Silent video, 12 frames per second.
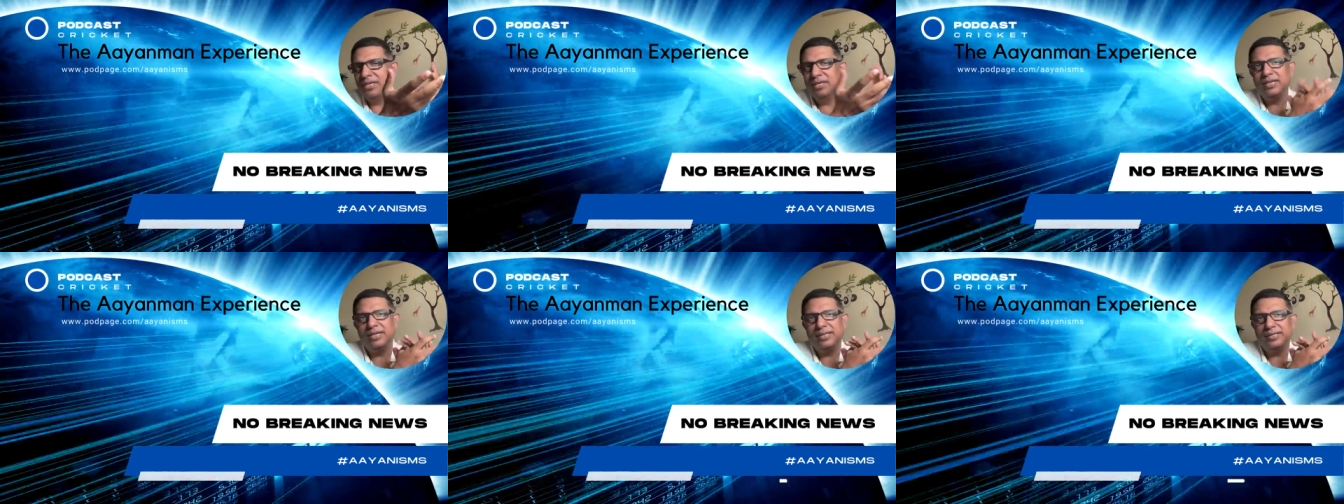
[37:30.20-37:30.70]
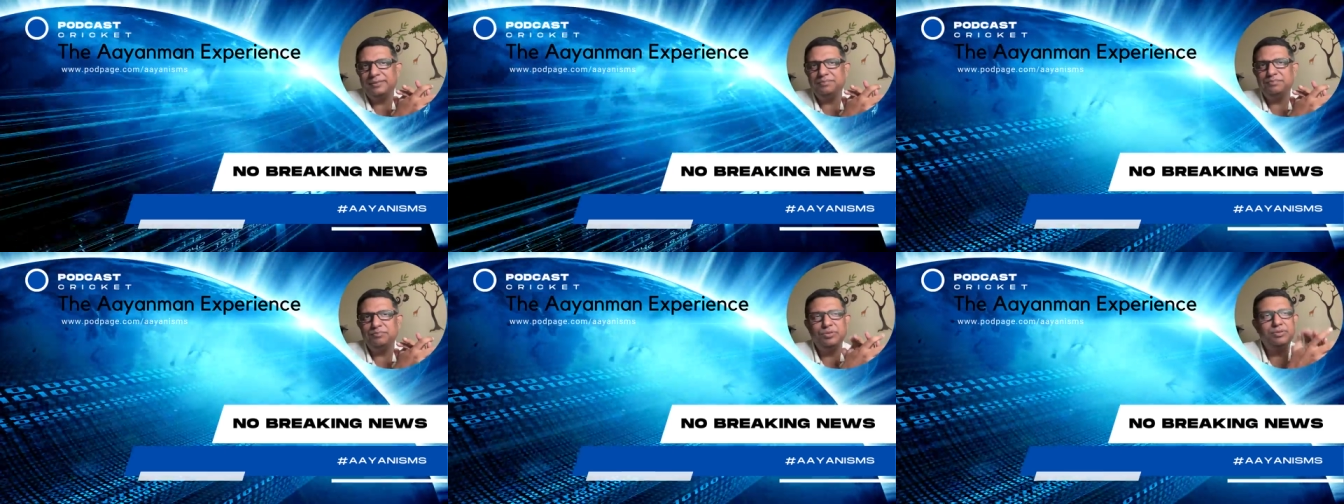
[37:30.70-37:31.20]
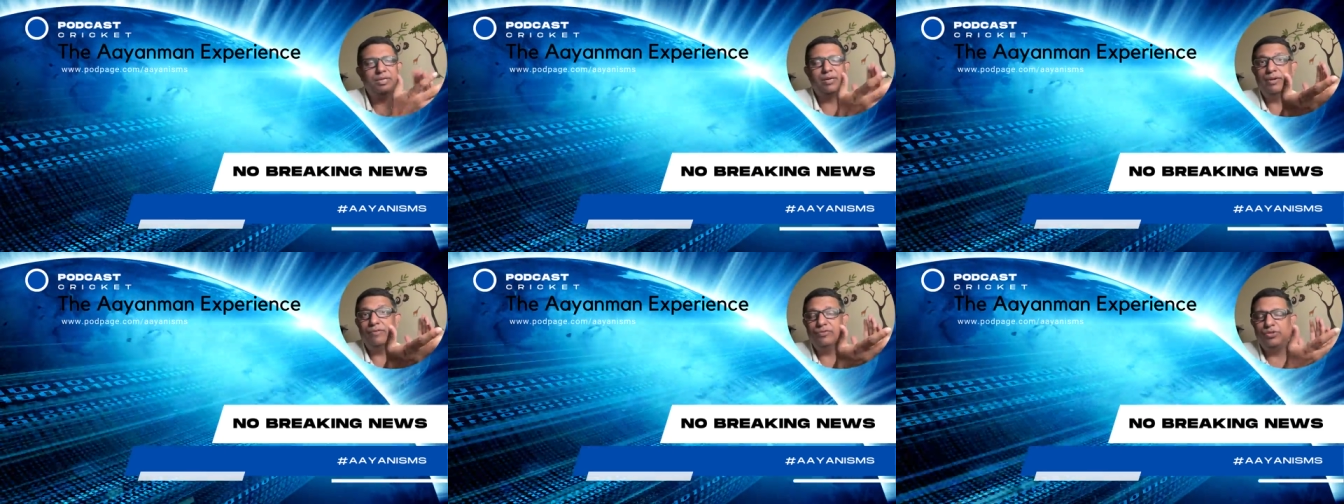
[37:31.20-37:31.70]
a um, little
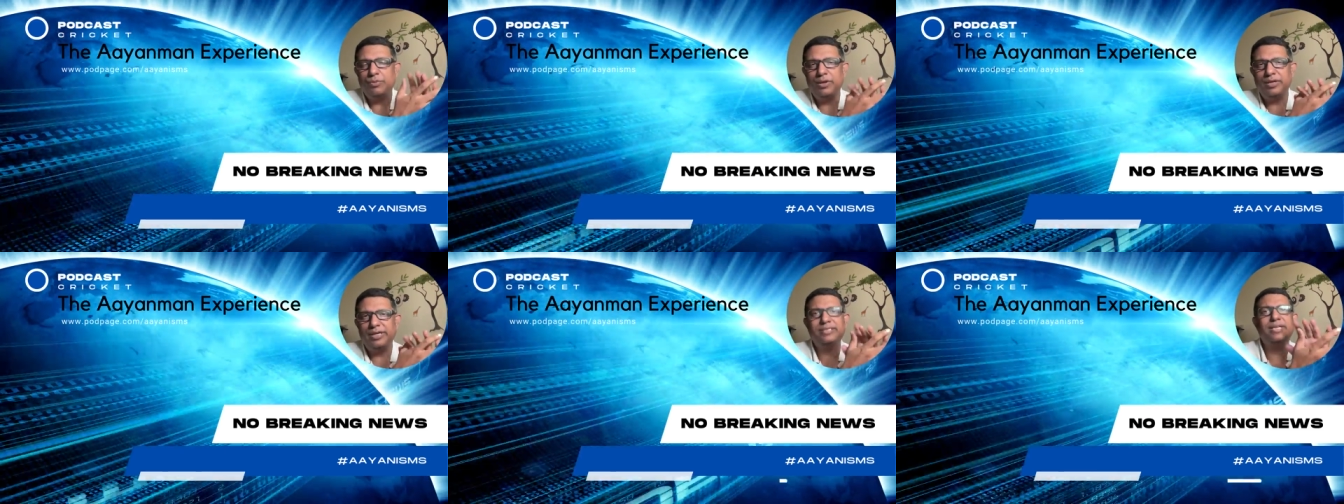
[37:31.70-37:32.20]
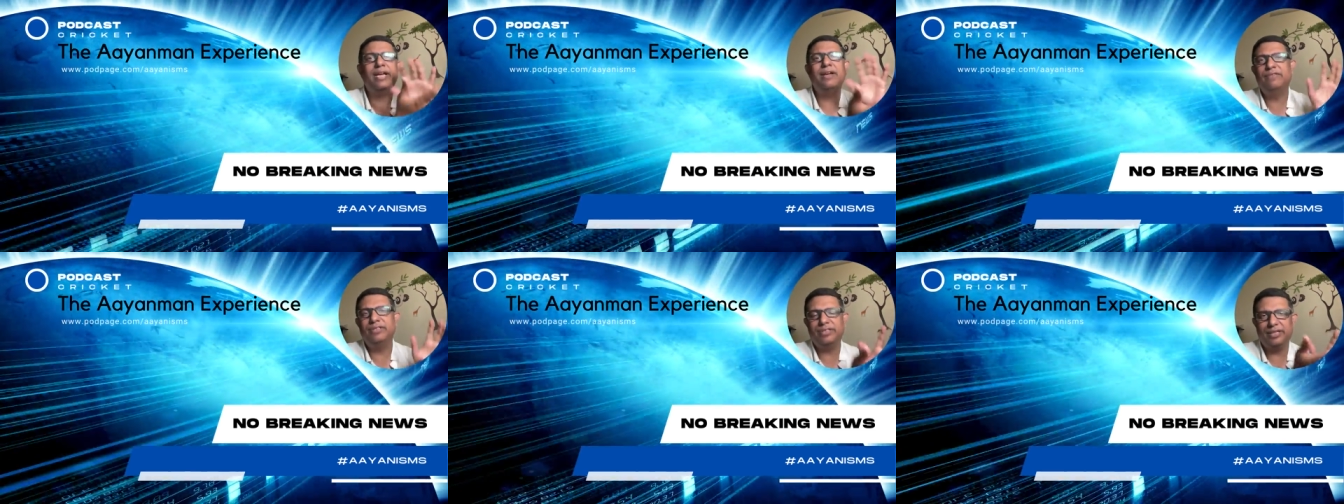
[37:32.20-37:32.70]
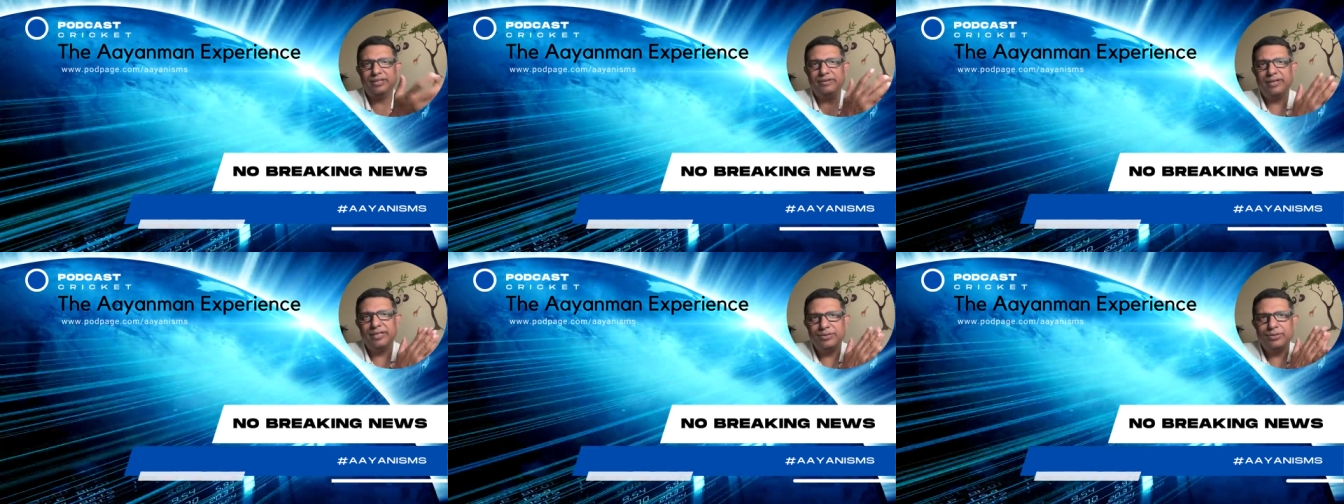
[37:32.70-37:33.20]
bit of geopolitics everything
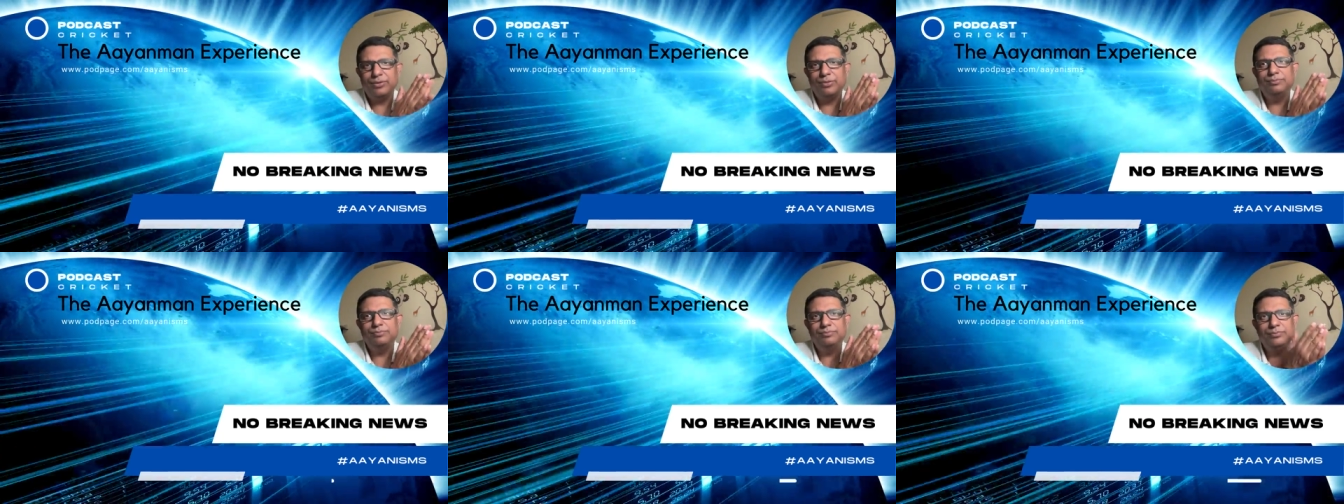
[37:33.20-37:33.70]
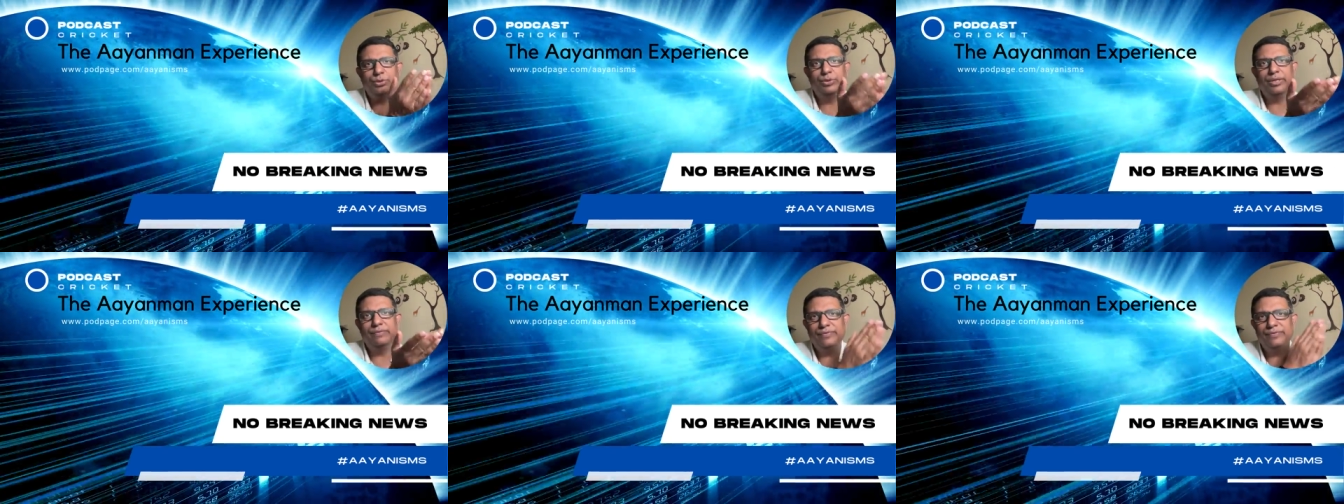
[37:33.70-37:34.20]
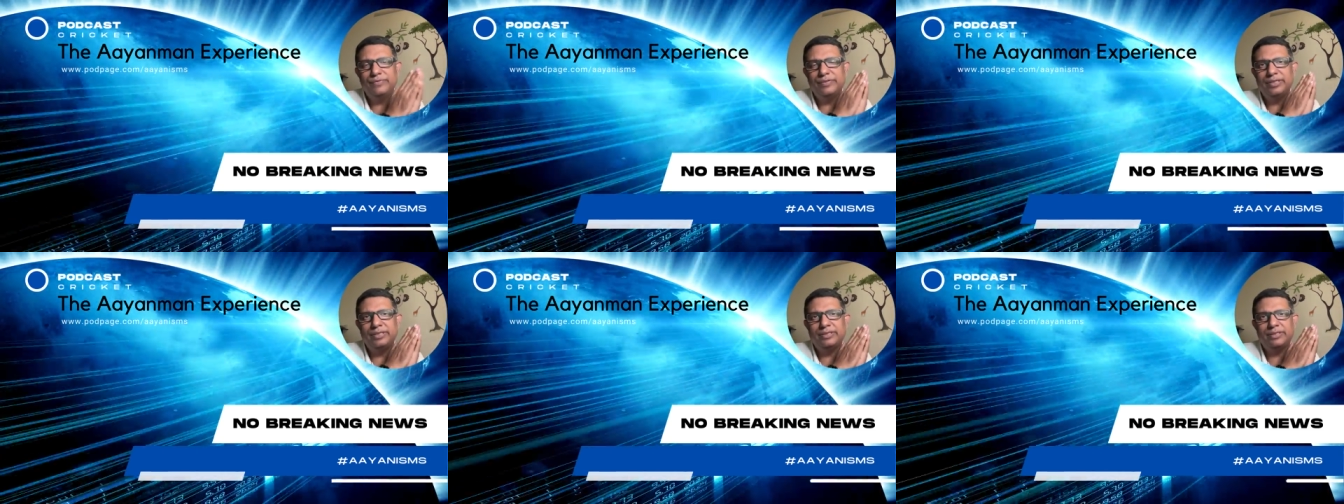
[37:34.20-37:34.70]
right so do give
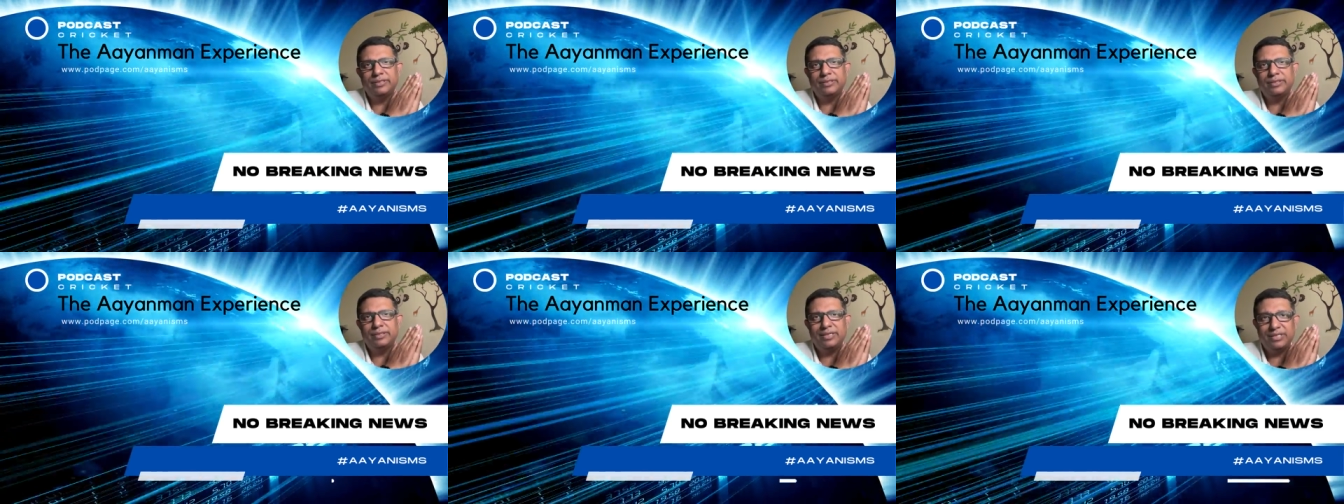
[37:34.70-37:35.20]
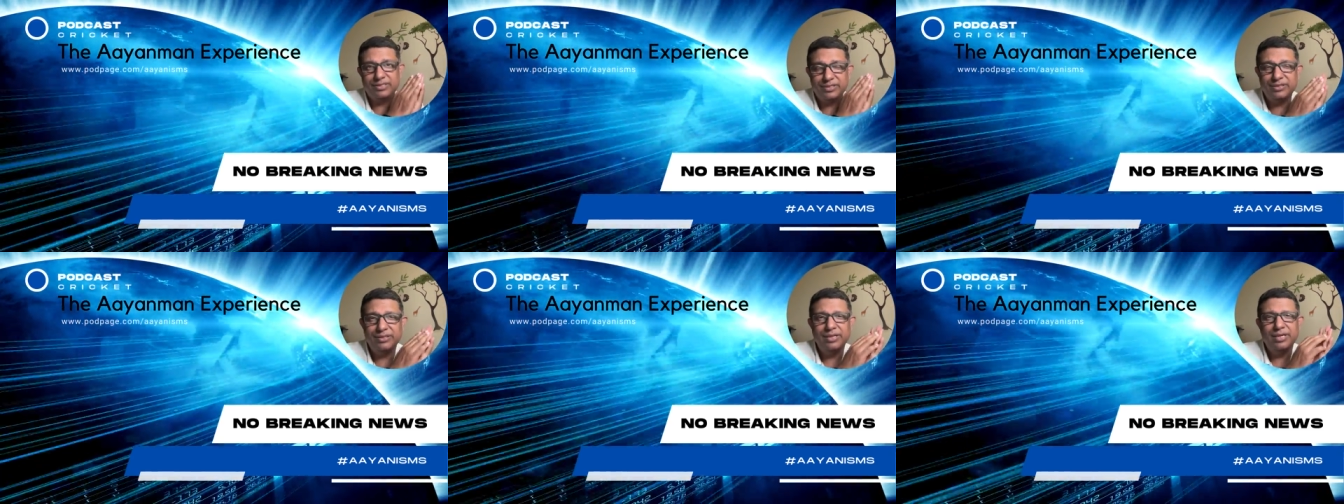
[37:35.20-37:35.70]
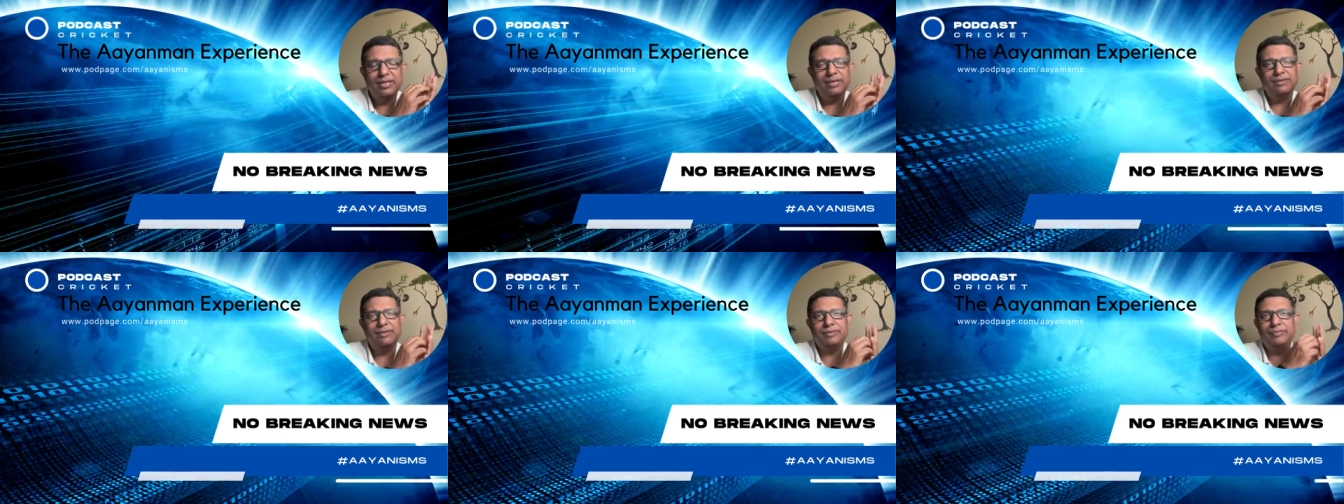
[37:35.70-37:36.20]
it a listen
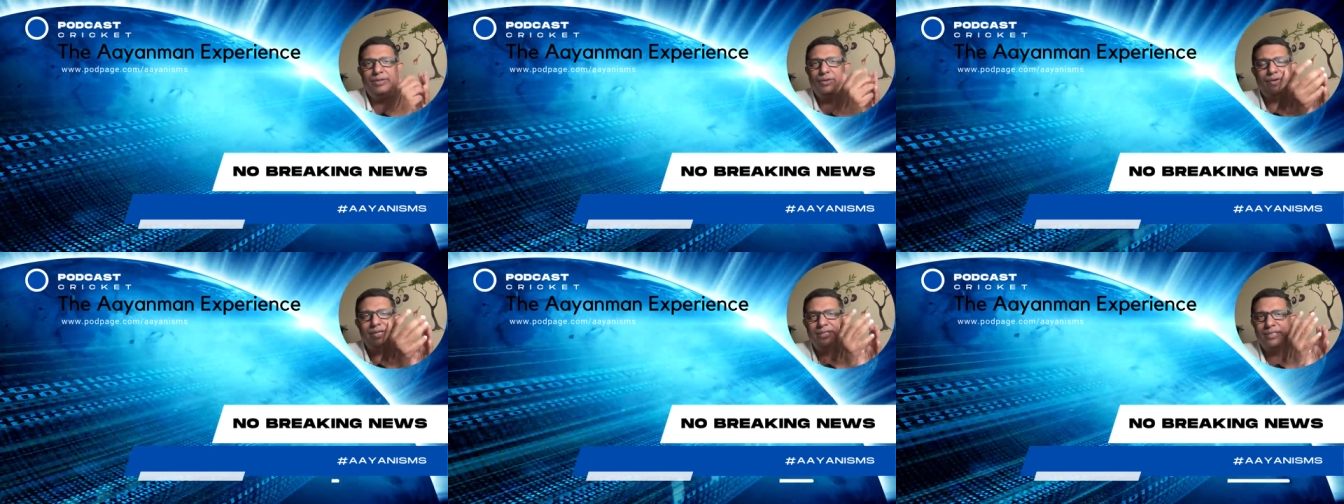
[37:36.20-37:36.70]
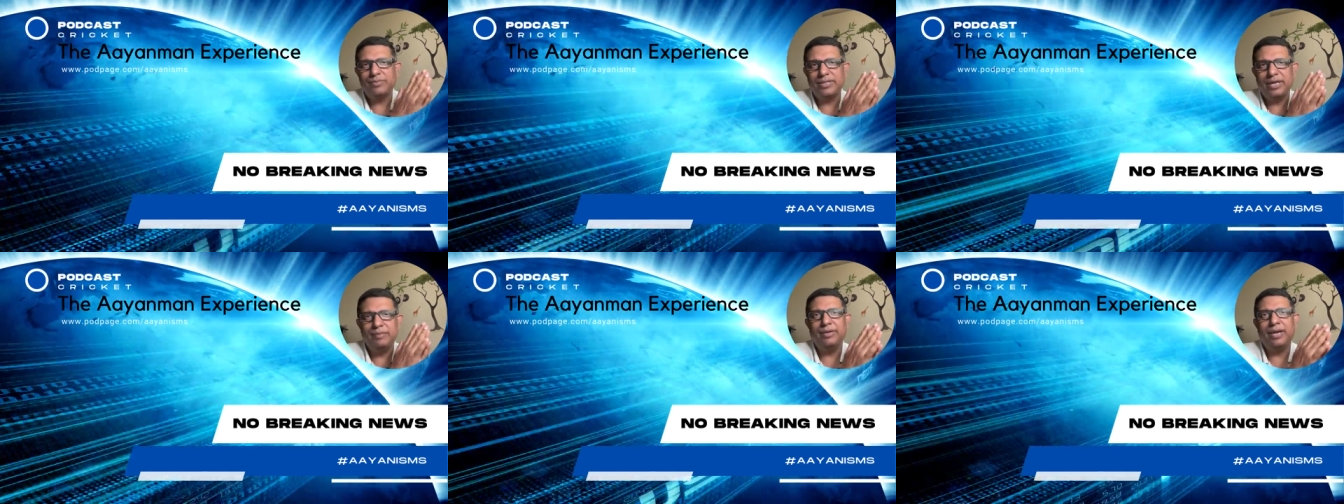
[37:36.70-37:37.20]
uh, when you find some time.